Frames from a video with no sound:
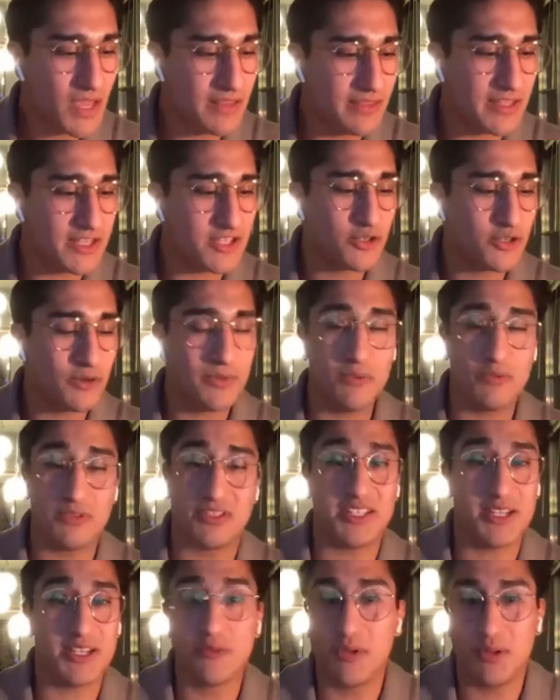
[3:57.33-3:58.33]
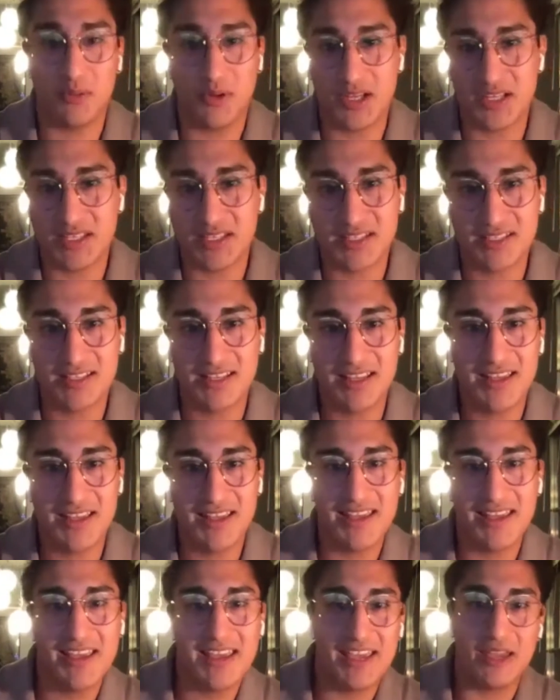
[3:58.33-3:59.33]
And they showed me what SQL was
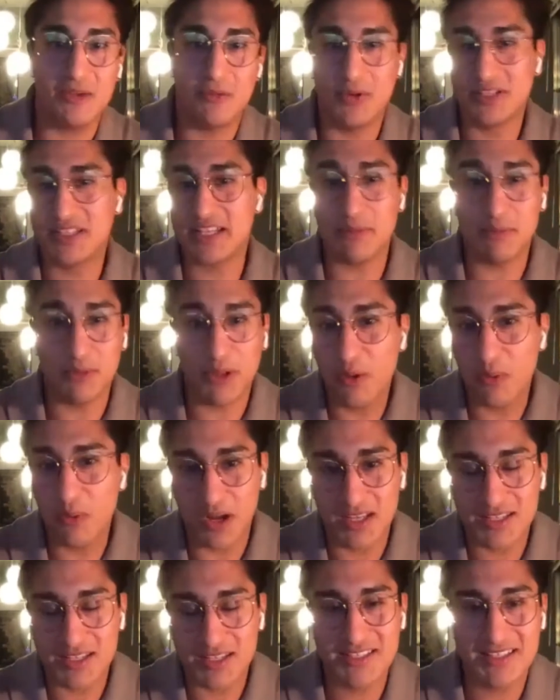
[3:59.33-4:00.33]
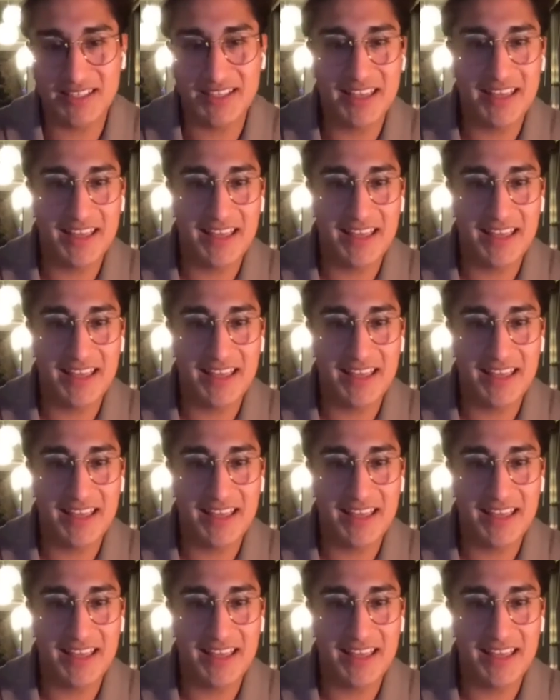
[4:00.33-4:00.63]
and what Tableau was.